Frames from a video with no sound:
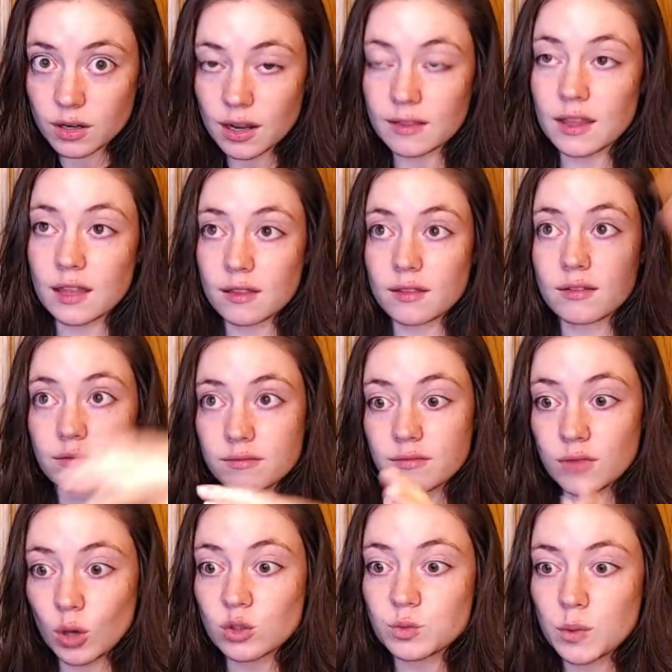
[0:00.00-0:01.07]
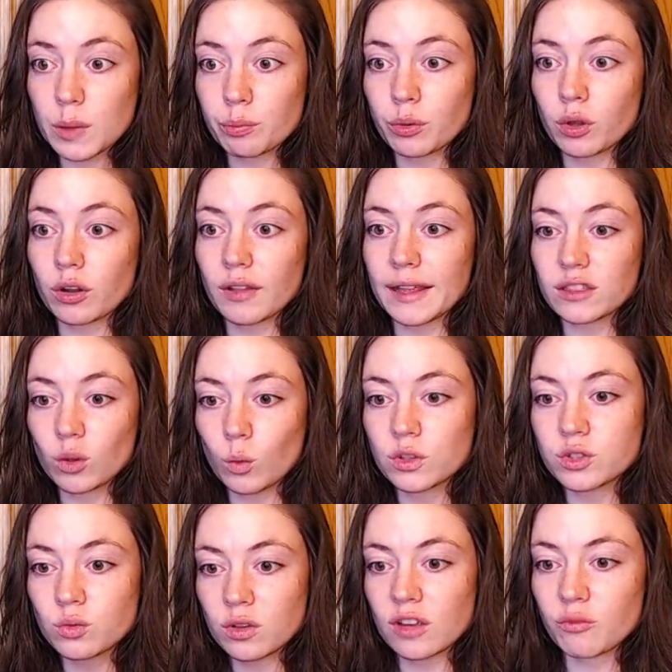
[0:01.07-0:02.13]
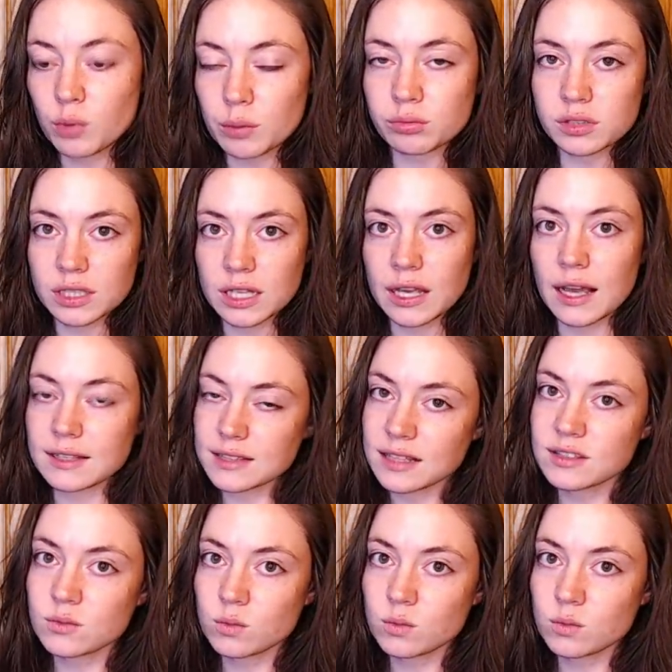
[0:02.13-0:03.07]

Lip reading: and then those people are, like, the ones who give people the Geass. That's